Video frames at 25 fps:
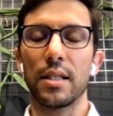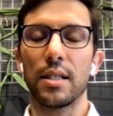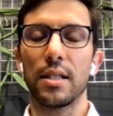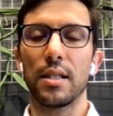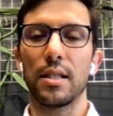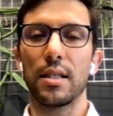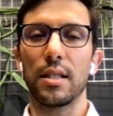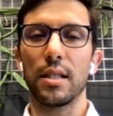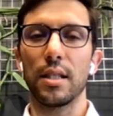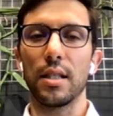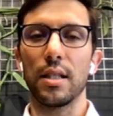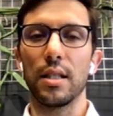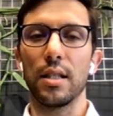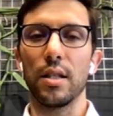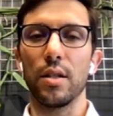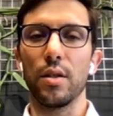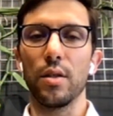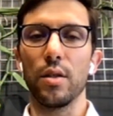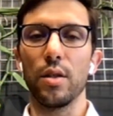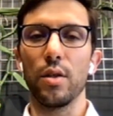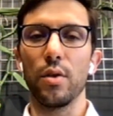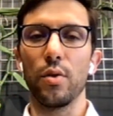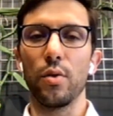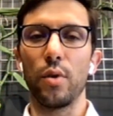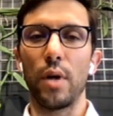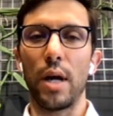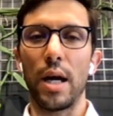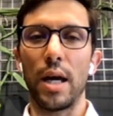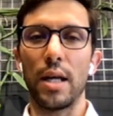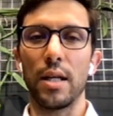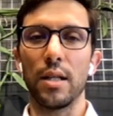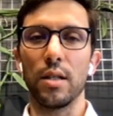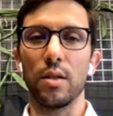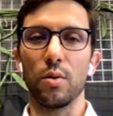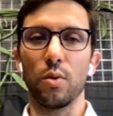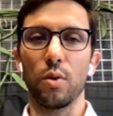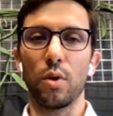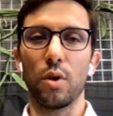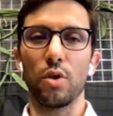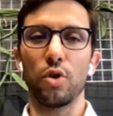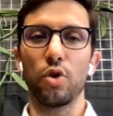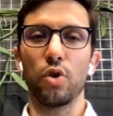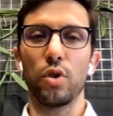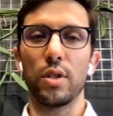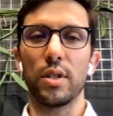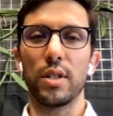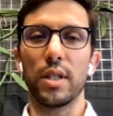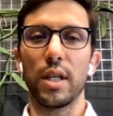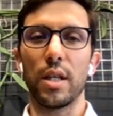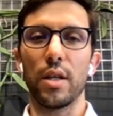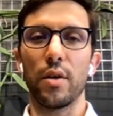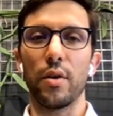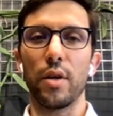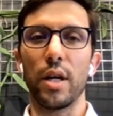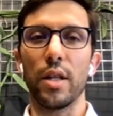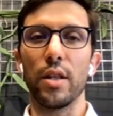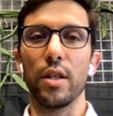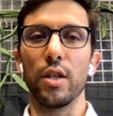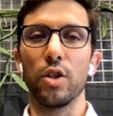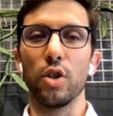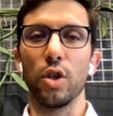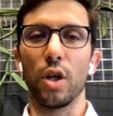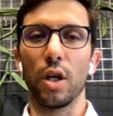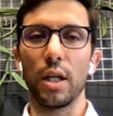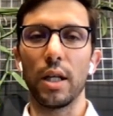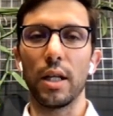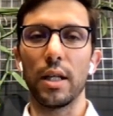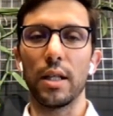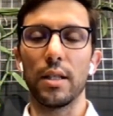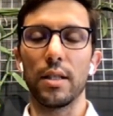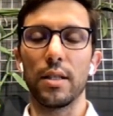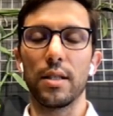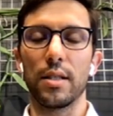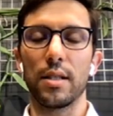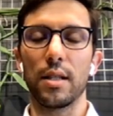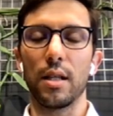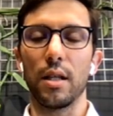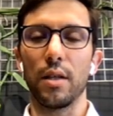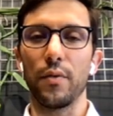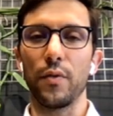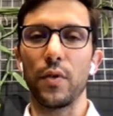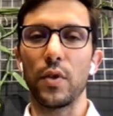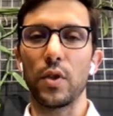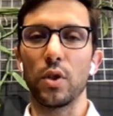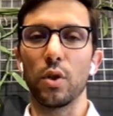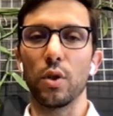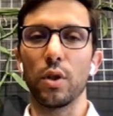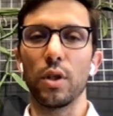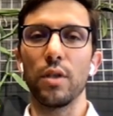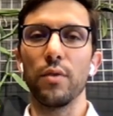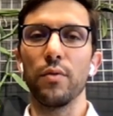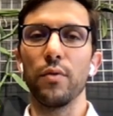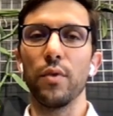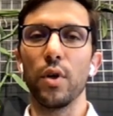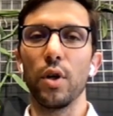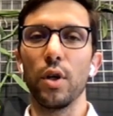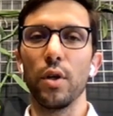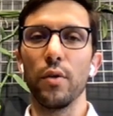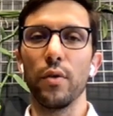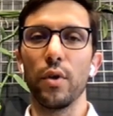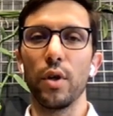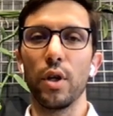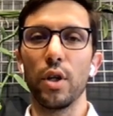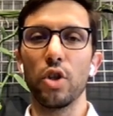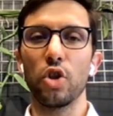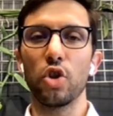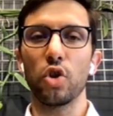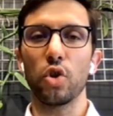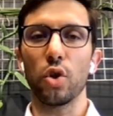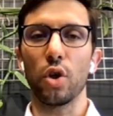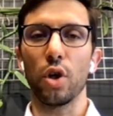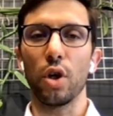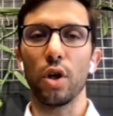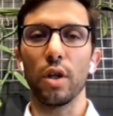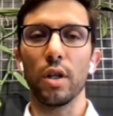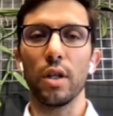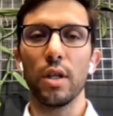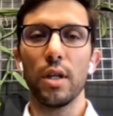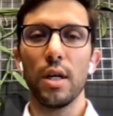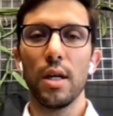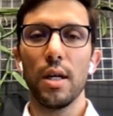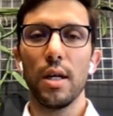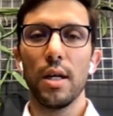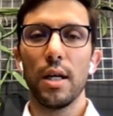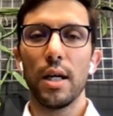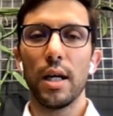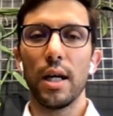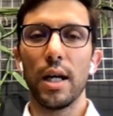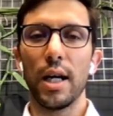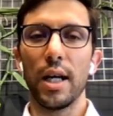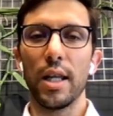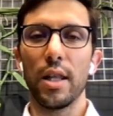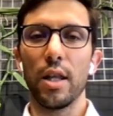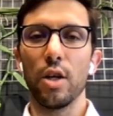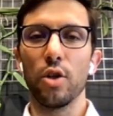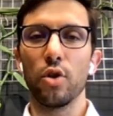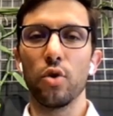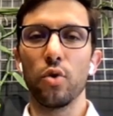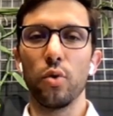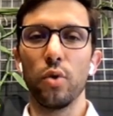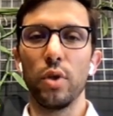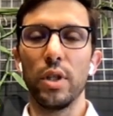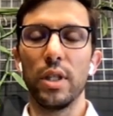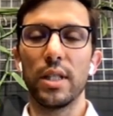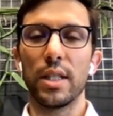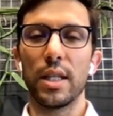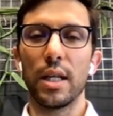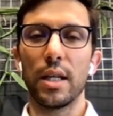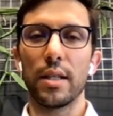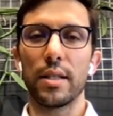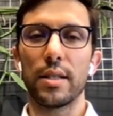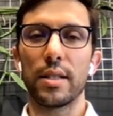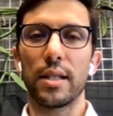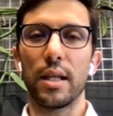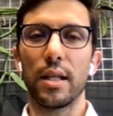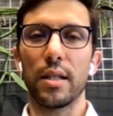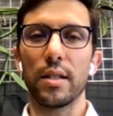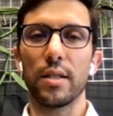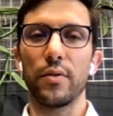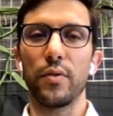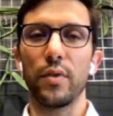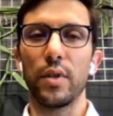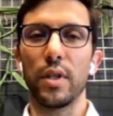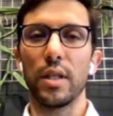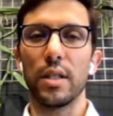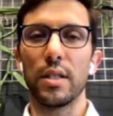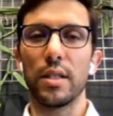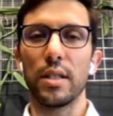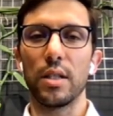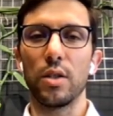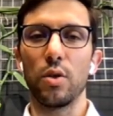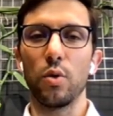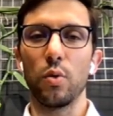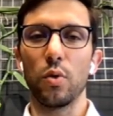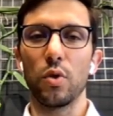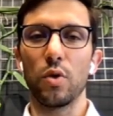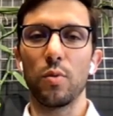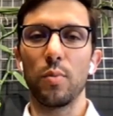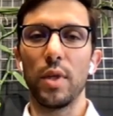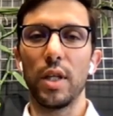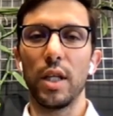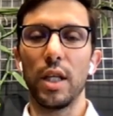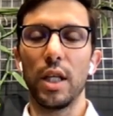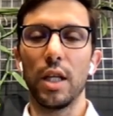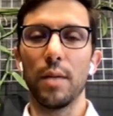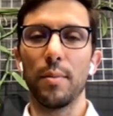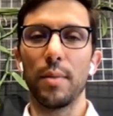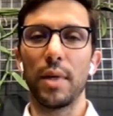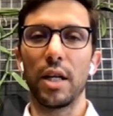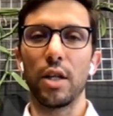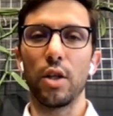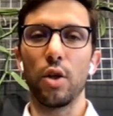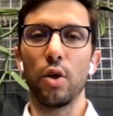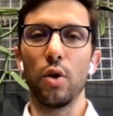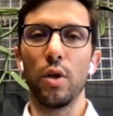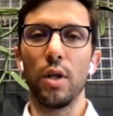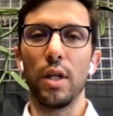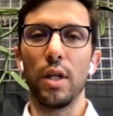that's uh, the, the rand, or I shouldn't say the rand, the dollar itself is looking very, very strong. Uh, those retail sales figures that you were speaking about